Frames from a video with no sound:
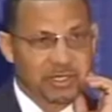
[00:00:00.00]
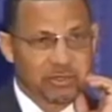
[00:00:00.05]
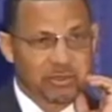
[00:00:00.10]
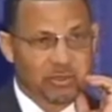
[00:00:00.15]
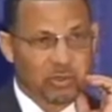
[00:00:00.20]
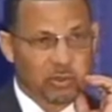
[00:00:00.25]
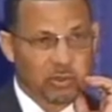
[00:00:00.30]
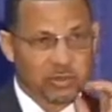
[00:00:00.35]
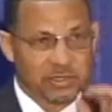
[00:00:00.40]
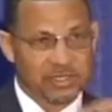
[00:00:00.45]

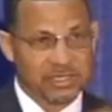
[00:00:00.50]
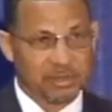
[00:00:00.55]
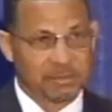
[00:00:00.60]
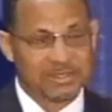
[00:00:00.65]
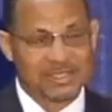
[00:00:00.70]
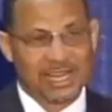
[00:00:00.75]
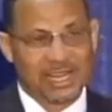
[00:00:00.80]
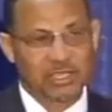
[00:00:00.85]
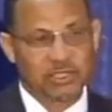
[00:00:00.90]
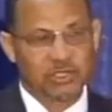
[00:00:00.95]
grown
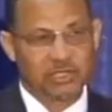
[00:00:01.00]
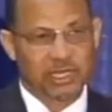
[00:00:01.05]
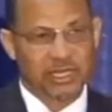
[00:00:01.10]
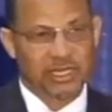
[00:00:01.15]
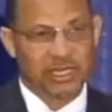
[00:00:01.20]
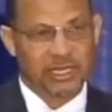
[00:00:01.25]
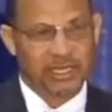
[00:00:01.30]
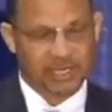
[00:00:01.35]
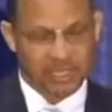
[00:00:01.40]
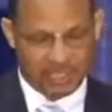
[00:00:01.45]
substantially
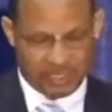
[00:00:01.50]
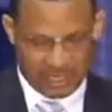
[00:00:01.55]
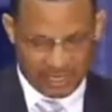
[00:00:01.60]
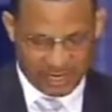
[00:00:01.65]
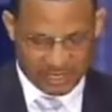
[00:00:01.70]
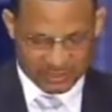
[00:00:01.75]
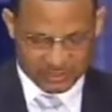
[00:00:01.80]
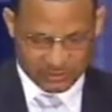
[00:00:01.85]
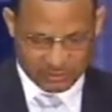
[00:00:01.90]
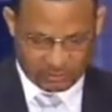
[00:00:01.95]
in the
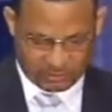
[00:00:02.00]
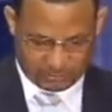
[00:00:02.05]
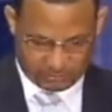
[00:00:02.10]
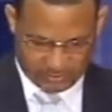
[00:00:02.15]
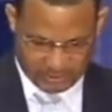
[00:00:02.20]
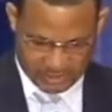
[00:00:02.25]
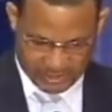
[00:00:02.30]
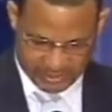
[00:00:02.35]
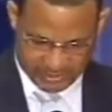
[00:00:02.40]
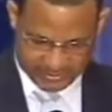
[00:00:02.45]
last
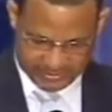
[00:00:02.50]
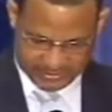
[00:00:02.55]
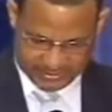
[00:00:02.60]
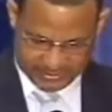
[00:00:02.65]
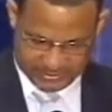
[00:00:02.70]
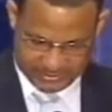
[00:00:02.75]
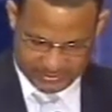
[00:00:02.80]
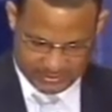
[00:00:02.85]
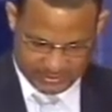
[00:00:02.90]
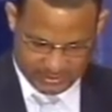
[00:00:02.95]
3
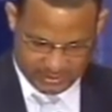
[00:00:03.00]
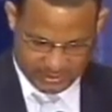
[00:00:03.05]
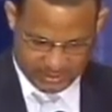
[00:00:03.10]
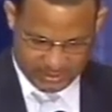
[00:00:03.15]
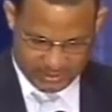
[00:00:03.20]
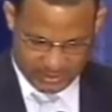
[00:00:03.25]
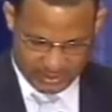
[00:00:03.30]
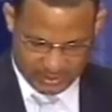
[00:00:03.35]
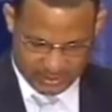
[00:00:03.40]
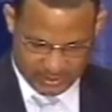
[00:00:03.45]
years,
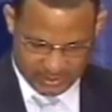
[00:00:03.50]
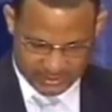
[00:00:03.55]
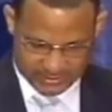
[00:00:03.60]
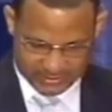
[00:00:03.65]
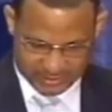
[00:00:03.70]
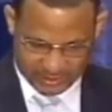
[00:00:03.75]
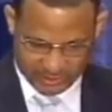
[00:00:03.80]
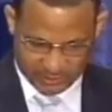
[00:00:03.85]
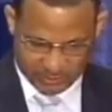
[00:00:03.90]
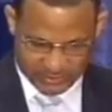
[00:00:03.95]
and
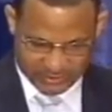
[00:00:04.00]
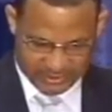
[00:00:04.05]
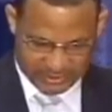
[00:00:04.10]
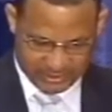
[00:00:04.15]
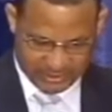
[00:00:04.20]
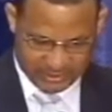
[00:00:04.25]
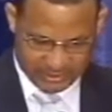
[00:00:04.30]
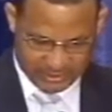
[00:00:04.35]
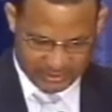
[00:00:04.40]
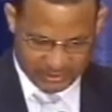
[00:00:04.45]
there's an
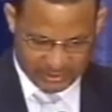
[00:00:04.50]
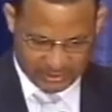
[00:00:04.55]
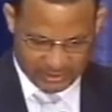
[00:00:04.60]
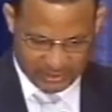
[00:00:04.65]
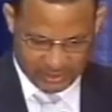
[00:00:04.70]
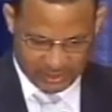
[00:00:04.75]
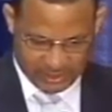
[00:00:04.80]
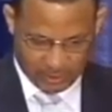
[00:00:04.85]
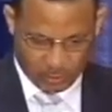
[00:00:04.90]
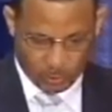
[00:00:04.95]
increasing
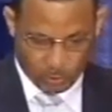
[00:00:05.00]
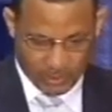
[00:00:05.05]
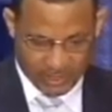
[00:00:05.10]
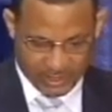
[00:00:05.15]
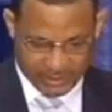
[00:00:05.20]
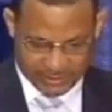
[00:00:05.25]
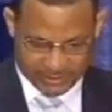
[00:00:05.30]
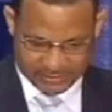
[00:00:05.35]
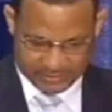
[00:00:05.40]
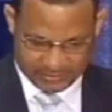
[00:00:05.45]

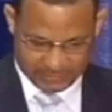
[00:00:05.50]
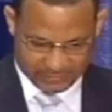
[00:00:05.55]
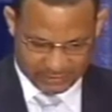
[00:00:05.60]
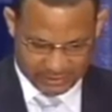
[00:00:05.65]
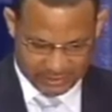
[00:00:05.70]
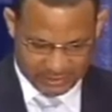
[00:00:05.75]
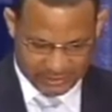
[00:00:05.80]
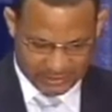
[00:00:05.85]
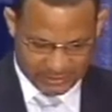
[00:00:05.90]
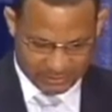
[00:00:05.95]
awareness of
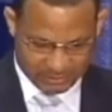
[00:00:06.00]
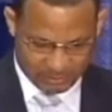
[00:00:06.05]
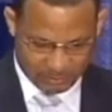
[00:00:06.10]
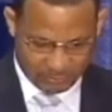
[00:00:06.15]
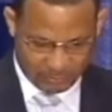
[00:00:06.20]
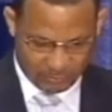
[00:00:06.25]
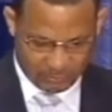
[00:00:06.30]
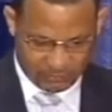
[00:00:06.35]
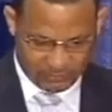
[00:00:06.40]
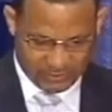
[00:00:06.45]
the need to
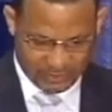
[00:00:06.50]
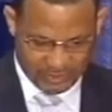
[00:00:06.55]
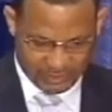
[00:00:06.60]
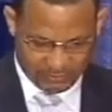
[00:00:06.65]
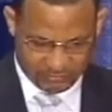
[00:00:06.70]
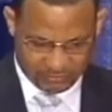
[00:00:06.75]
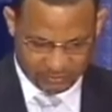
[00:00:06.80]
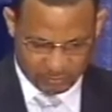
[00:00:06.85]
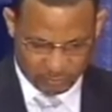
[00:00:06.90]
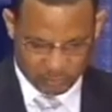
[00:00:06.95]
improve
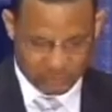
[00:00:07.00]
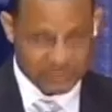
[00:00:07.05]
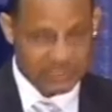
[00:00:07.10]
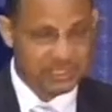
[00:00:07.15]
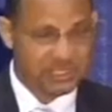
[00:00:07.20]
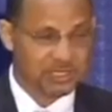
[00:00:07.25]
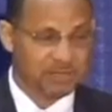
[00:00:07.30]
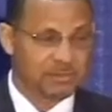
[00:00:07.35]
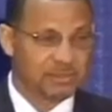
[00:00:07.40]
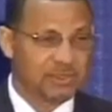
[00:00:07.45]
delivery both
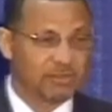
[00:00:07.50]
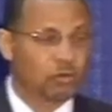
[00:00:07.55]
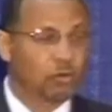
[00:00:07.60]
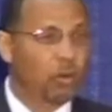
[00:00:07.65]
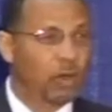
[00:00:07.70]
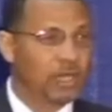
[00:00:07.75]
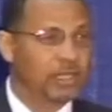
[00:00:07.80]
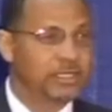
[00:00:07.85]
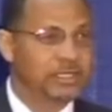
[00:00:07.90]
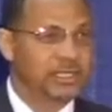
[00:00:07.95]
in terms of
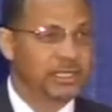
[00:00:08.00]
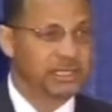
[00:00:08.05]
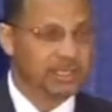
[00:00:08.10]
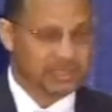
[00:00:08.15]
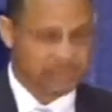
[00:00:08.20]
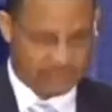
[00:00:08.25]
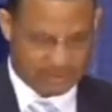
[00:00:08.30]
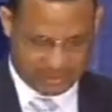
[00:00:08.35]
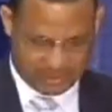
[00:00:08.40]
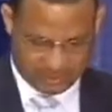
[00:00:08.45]
quality
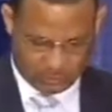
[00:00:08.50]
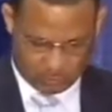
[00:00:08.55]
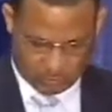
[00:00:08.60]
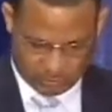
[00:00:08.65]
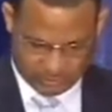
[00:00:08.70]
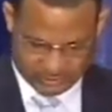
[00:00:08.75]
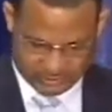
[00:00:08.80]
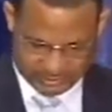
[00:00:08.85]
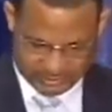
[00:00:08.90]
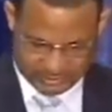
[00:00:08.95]
and
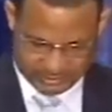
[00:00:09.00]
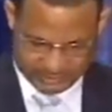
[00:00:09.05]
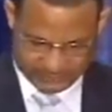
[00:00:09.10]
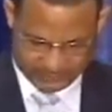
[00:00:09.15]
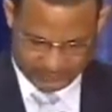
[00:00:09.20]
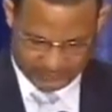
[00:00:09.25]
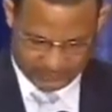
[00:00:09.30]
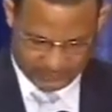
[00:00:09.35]
quantity.